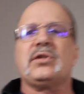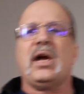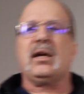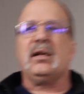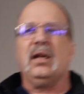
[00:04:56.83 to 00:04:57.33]

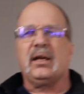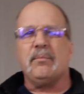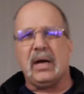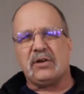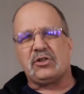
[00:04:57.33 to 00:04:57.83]
jacket, like a
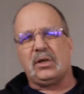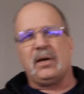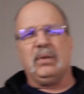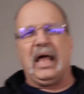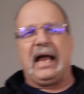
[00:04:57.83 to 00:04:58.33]
mesh
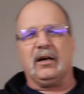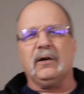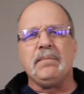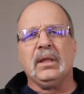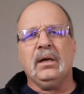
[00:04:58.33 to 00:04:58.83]
type liner